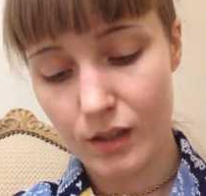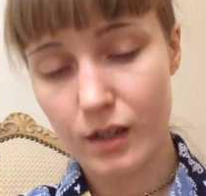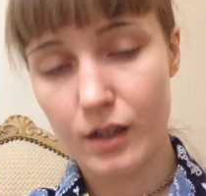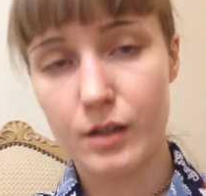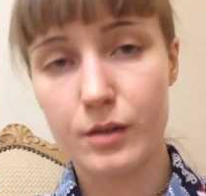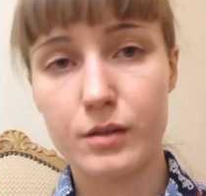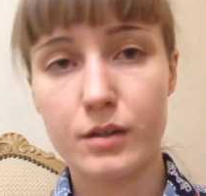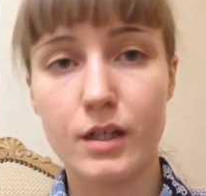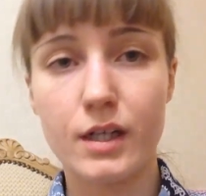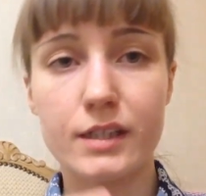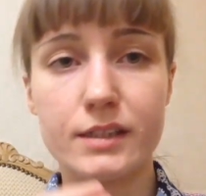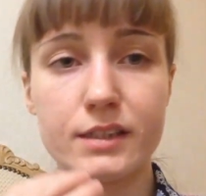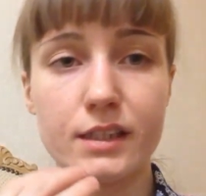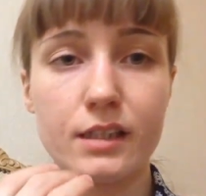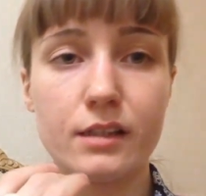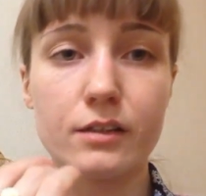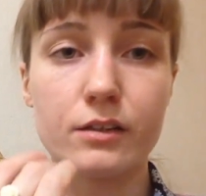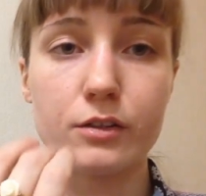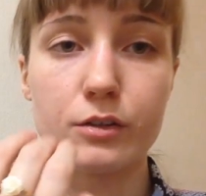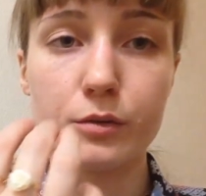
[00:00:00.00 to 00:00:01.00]
are
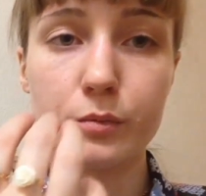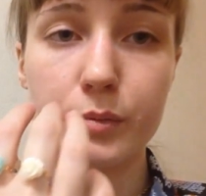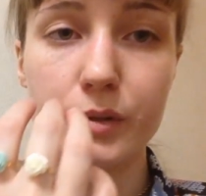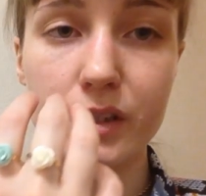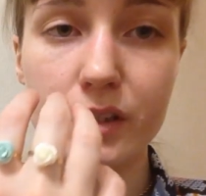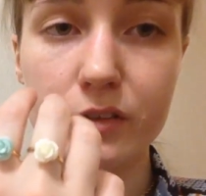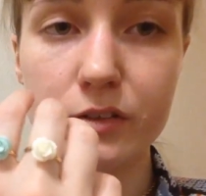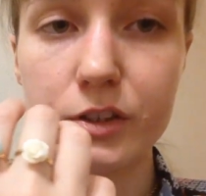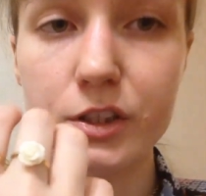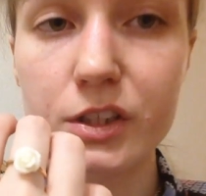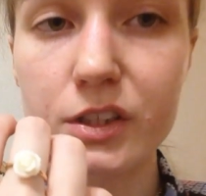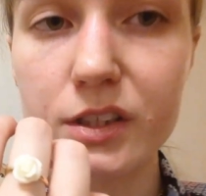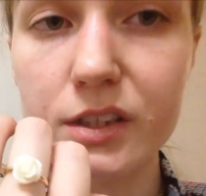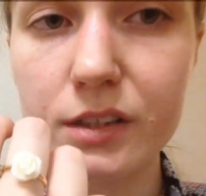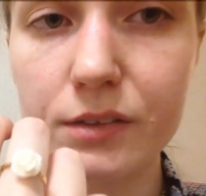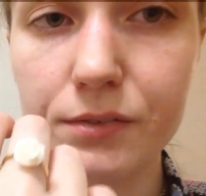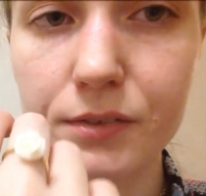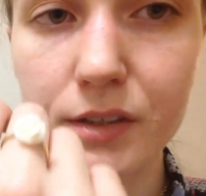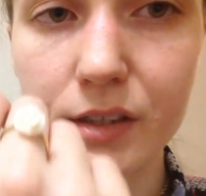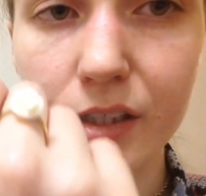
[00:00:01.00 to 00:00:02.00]
identical, but they're just
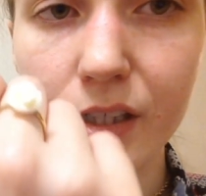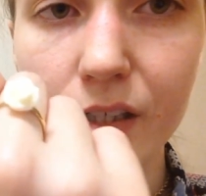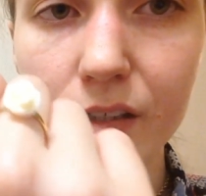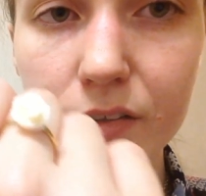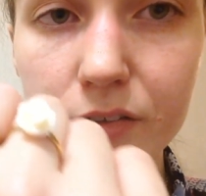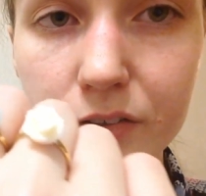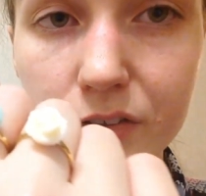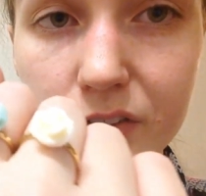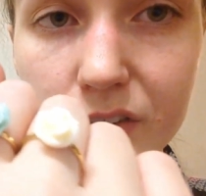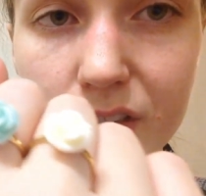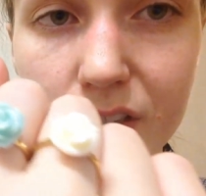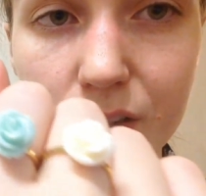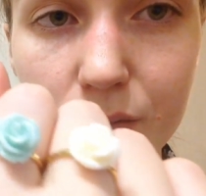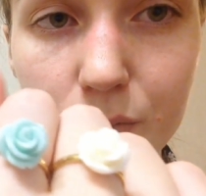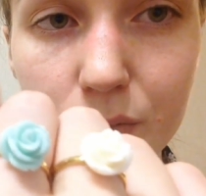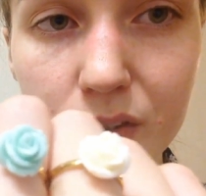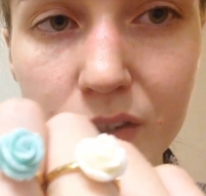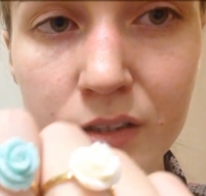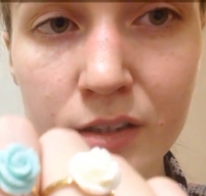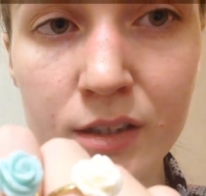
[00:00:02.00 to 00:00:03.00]
different color
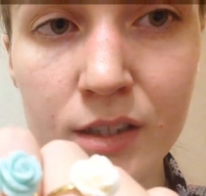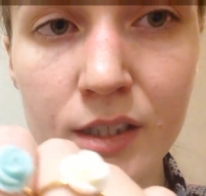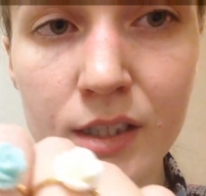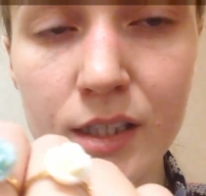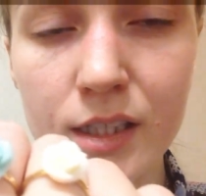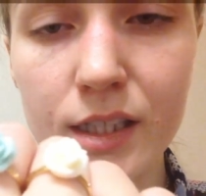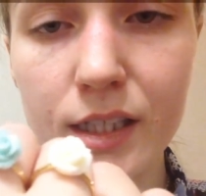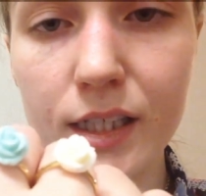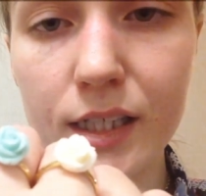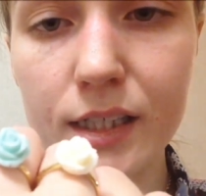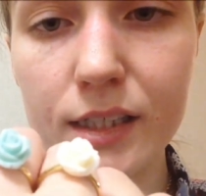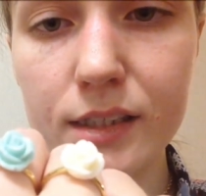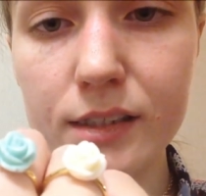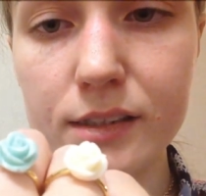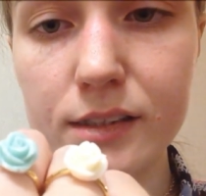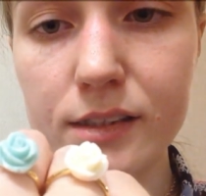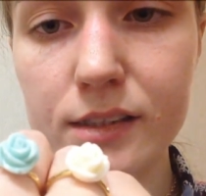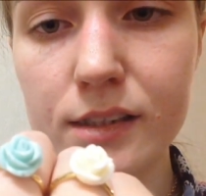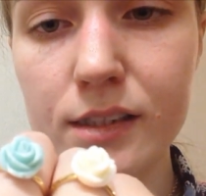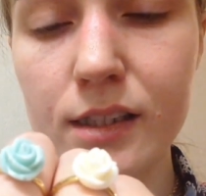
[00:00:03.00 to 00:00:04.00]
schemes.
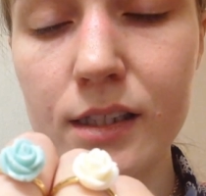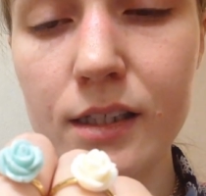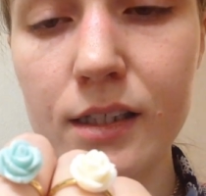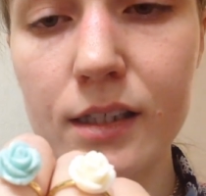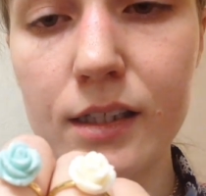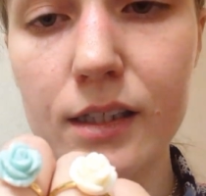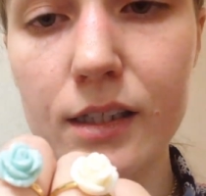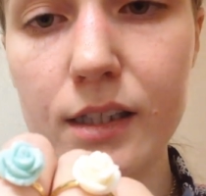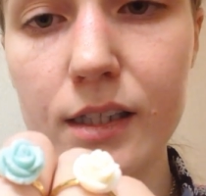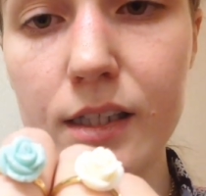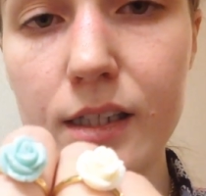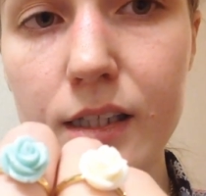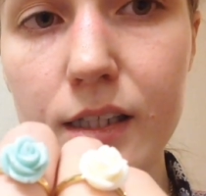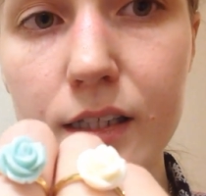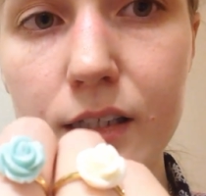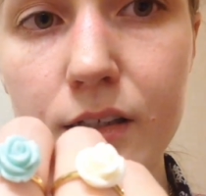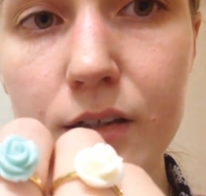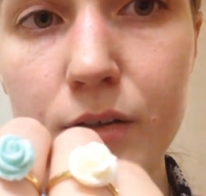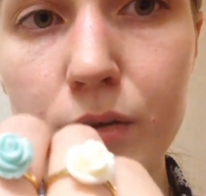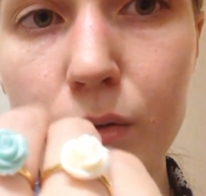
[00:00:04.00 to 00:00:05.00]
It's
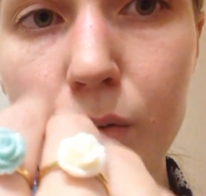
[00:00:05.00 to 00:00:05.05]
the